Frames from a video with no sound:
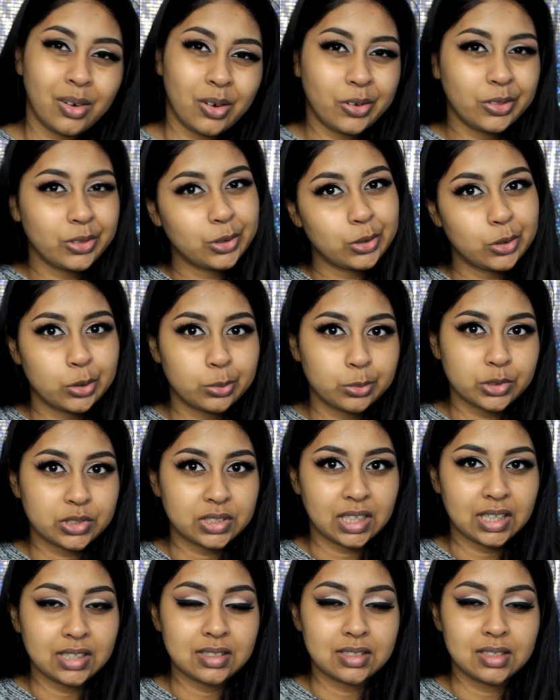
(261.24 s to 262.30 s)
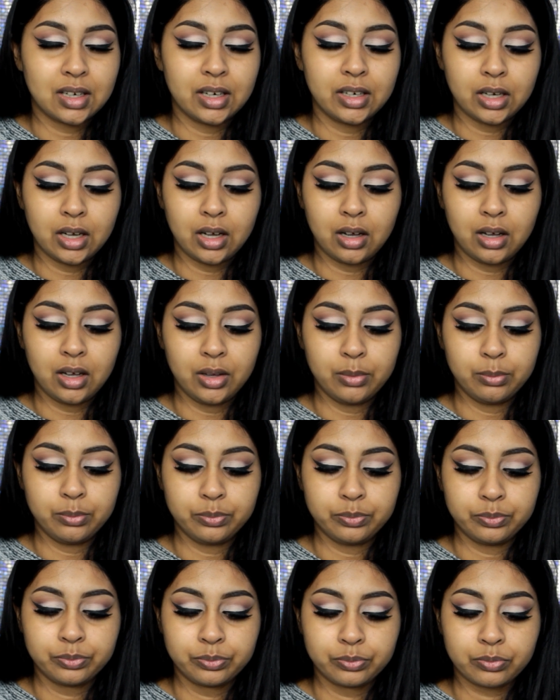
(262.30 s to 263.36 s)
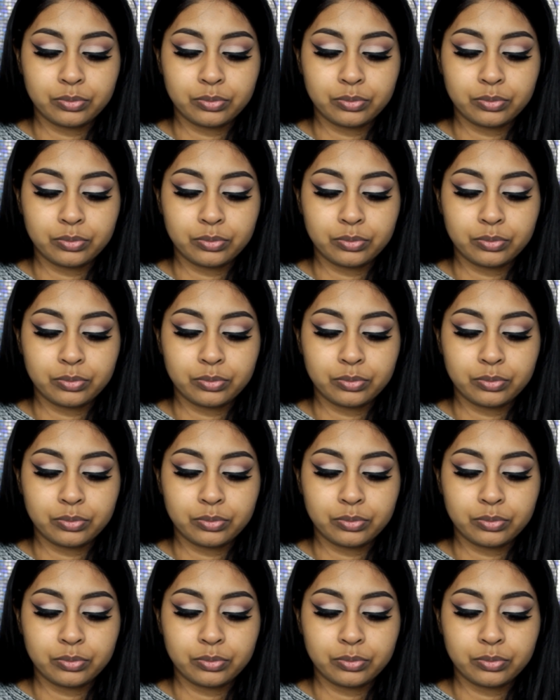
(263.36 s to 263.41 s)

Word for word: on the normal skin side, um,